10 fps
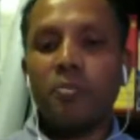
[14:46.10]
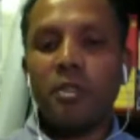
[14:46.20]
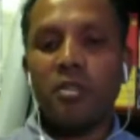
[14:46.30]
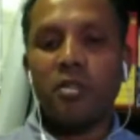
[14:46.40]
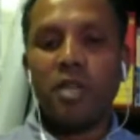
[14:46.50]
An
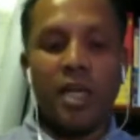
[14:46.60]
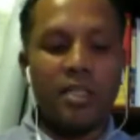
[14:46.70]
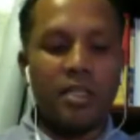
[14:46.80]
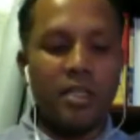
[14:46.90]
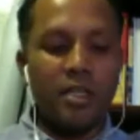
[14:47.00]
entrepreneur,
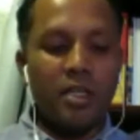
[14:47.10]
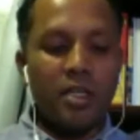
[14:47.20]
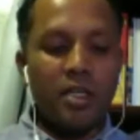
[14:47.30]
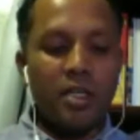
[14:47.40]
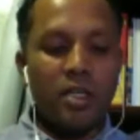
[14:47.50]
like
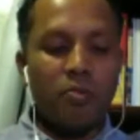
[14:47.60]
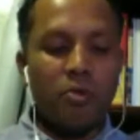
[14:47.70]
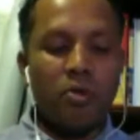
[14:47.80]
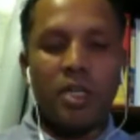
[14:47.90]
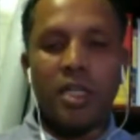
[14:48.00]

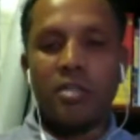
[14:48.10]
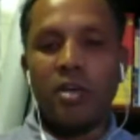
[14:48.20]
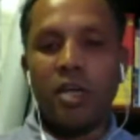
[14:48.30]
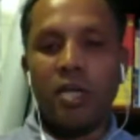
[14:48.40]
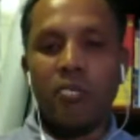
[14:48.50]
if you
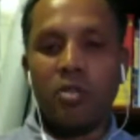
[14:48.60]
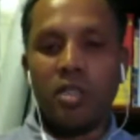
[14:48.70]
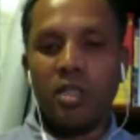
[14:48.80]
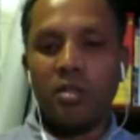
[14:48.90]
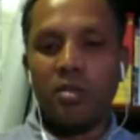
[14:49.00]
look at
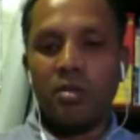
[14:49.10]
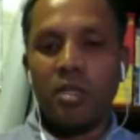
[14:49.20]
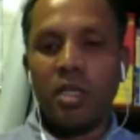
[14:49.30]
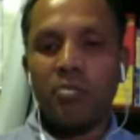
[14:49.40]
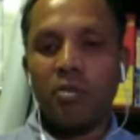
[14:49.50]
Narayan Murthy,
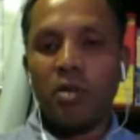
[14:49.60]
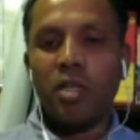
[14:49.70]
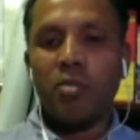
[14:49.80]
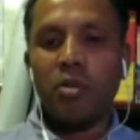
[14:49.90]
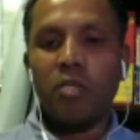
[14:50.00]
I'm
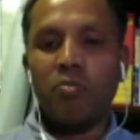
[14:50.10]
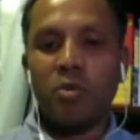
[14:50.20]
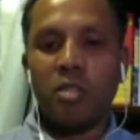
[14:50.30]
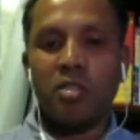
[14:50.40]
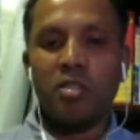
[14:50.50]
talking about
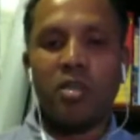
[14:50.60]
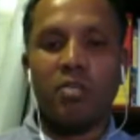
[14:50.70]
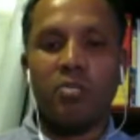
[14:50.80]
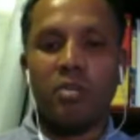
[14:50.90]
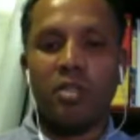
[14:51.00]
Infosys
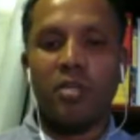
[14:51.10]
Narayan